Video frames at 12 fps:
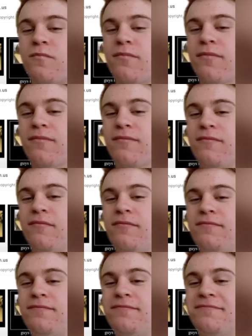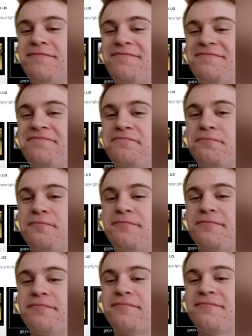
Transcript: [no speech]